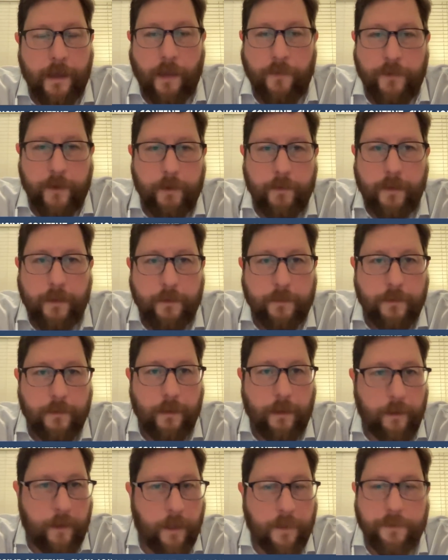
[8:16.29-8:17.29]
Now there
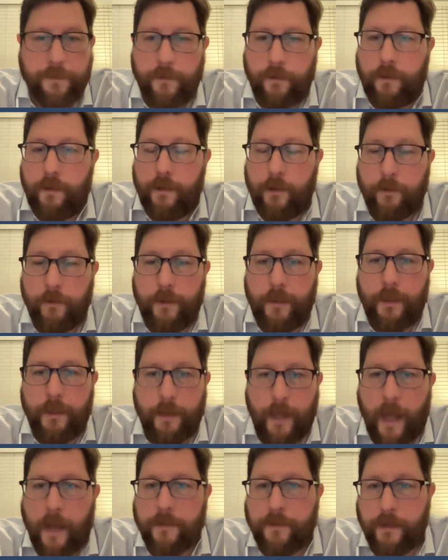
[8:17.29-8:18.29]
is a, a
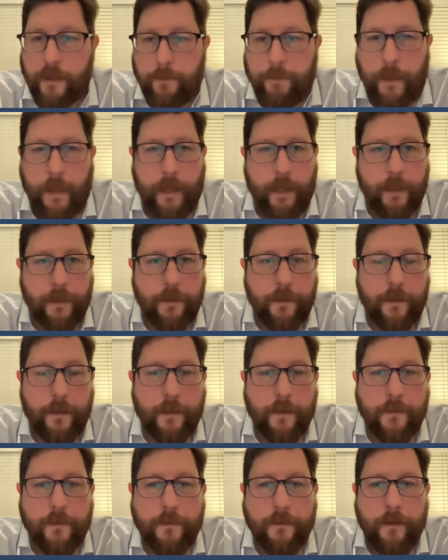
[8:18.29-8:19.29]
security logic behind
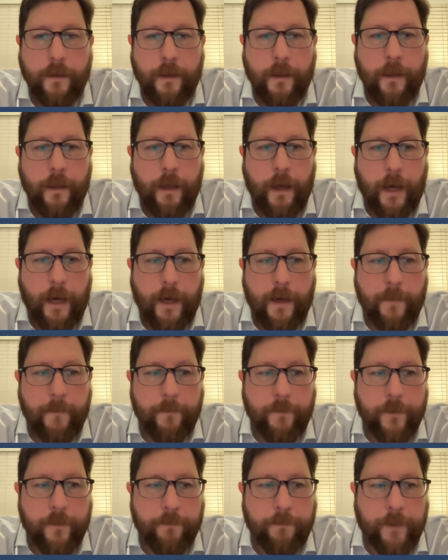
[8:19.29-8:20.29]
this, mm-hmm.
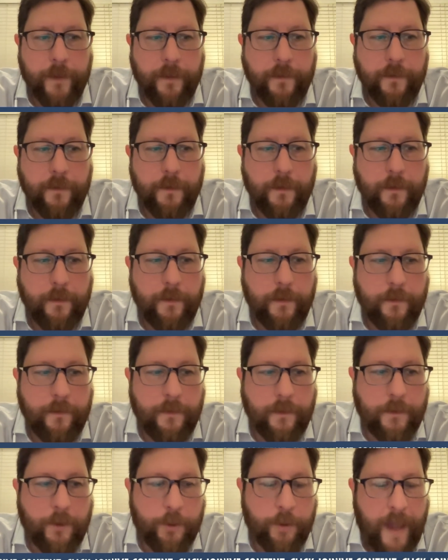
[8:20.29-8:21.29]
um, but th
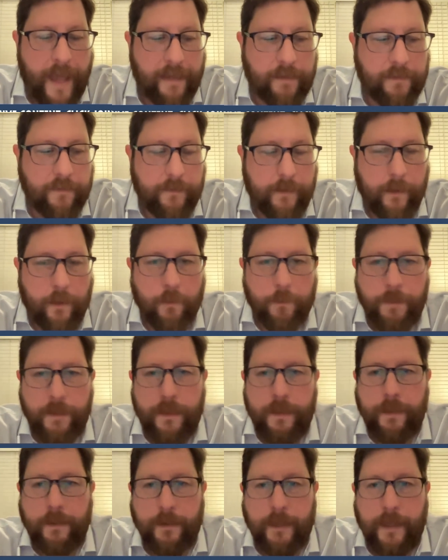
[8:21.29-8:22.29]
the tracks that are
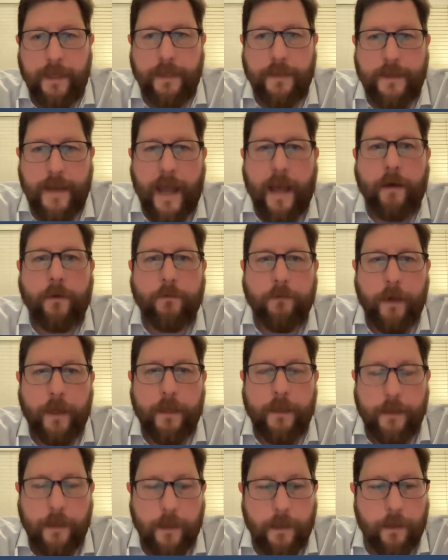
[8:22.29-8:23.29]
being laid down
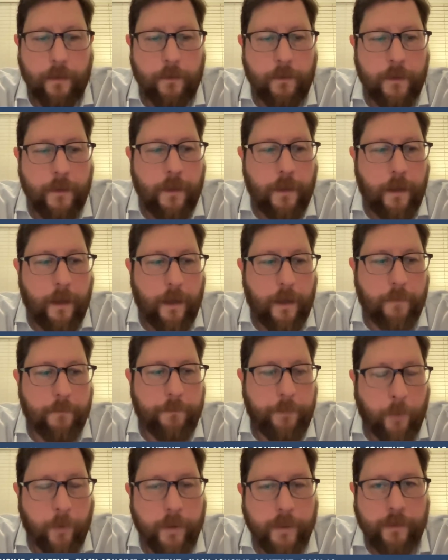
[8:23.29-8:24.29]
right now
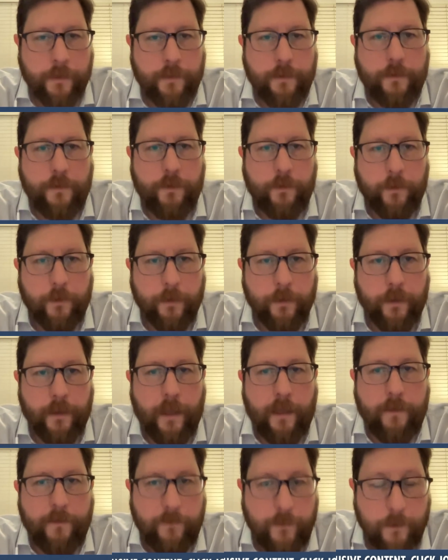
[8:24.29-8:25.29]
um, point us
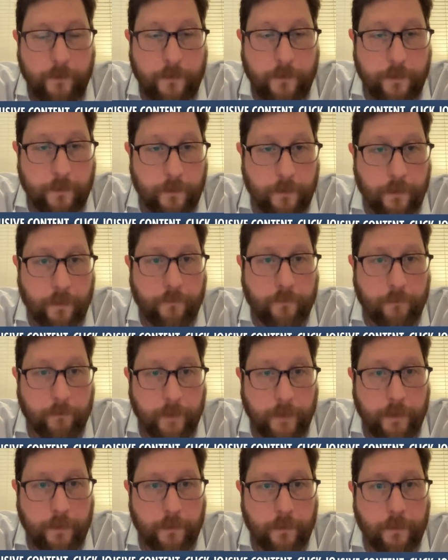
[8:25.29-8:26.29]
toward a future of
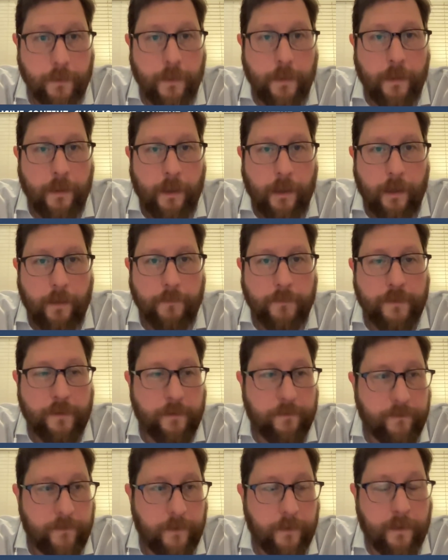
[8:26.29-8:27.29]
real Um,
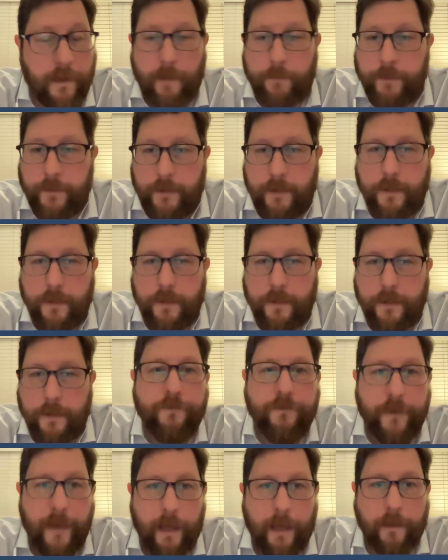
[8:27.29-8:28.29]
severe competition,
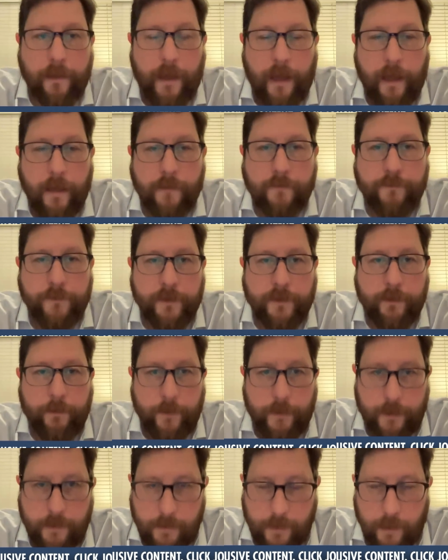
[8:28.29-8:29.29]
if not conflict
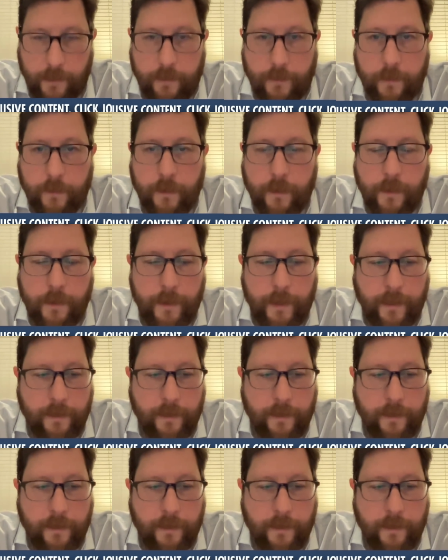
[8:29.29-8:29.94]
with China.